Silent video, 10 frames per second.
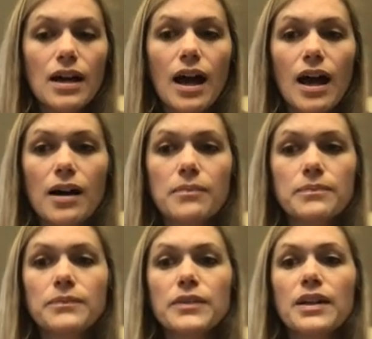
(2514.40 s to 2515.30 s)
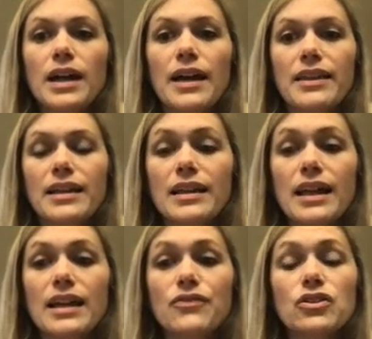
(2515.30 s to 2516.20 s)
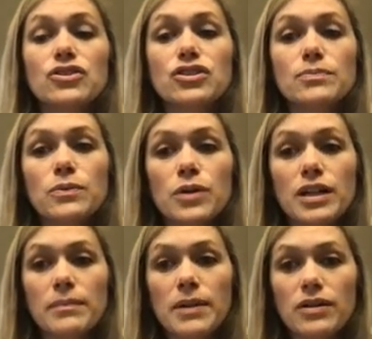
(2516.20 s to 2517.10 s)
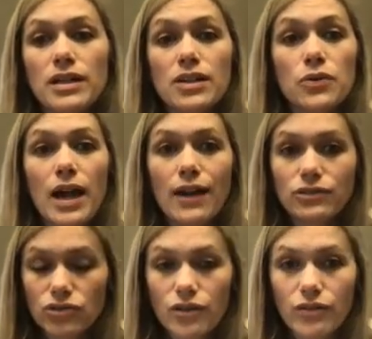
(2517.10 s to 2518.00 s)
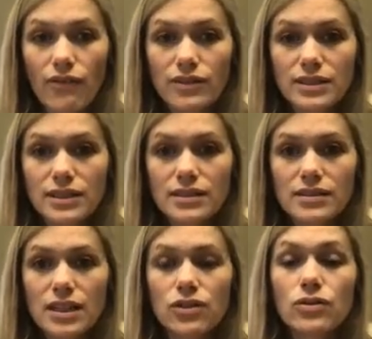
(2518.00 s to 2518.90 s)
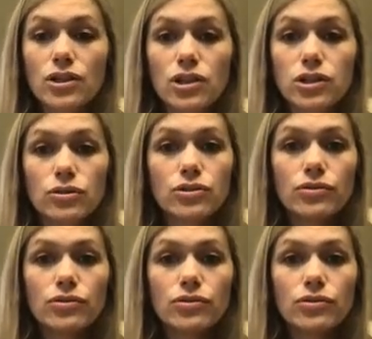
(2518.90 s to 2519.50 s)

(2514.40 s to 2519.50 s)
I think that if you're super worried about it and you have strong references, then you can include your